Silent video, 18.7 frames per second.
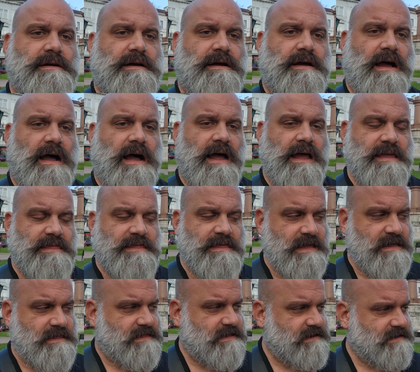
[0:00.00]
I
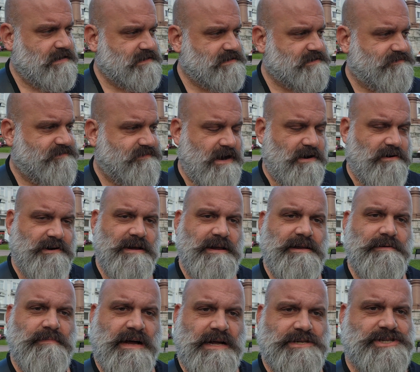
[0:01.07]
think that it is very
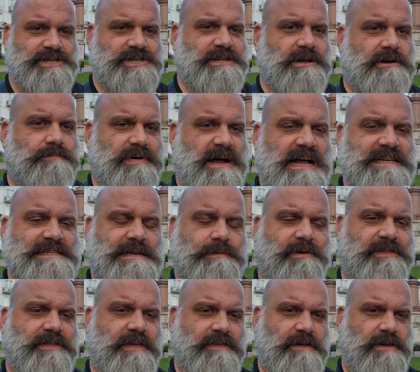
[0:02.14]
much still
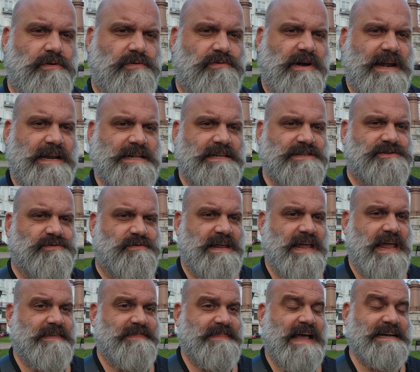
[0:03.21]
possible that the Ukrainians
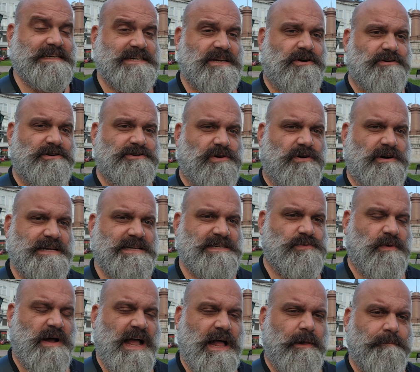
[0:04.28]
regain that territory as
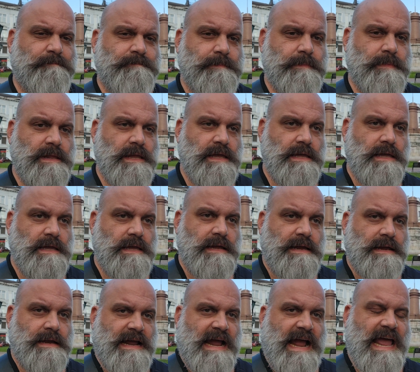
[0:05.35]
well.
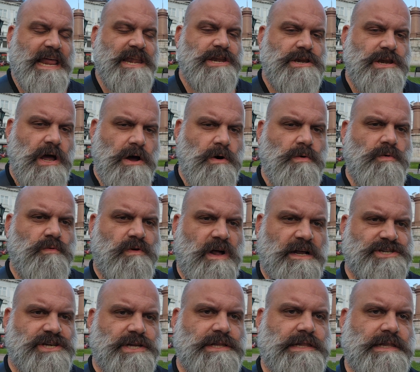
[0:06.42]
And no
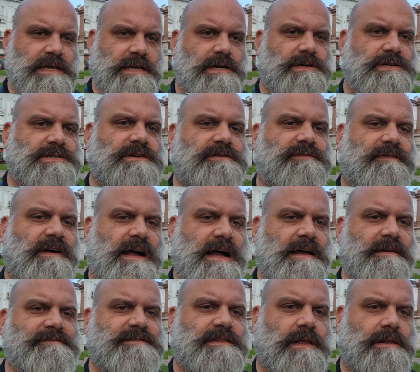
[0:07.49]
Russian leader
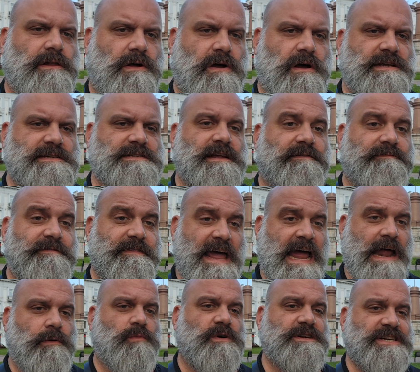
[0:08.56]
survives the loss of
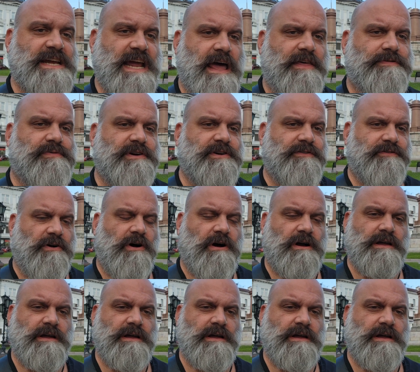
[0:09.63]
that which Catherine took.